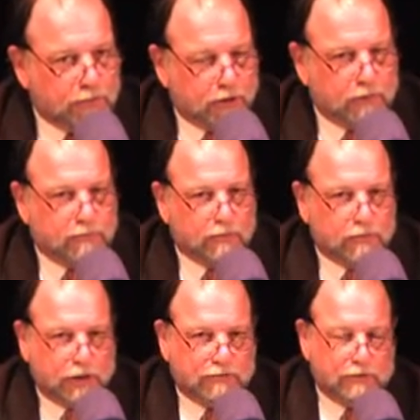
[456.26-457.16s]
thing
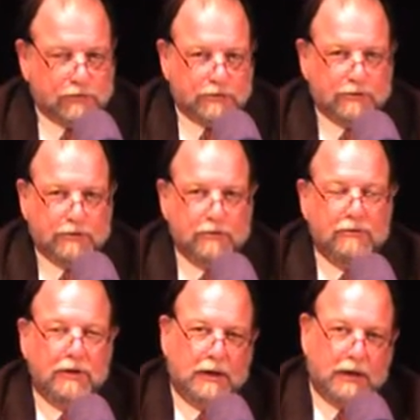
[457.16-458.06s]
for Lexington to
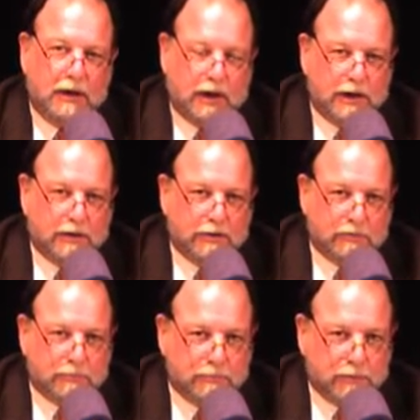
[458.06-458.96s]
do, and it
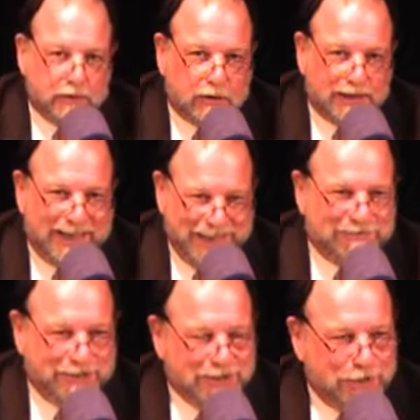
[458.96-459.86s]
is,
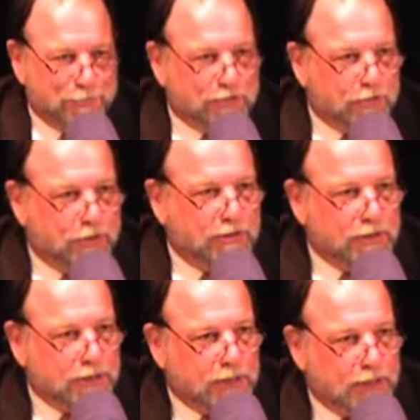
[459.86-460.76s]
if it comes to
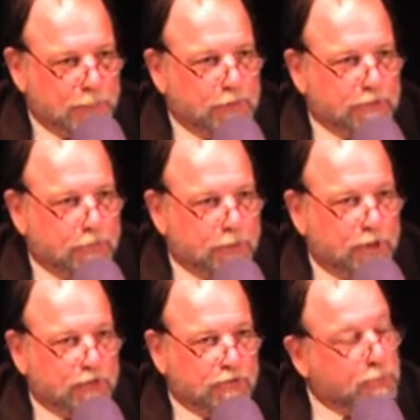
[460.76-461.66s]
it, eminent
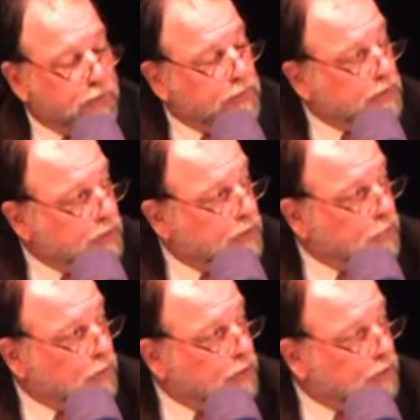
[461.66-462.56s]
domain is a perfectly
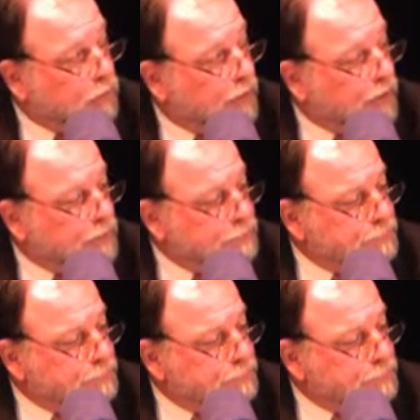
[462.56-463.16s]
legal way to go about it.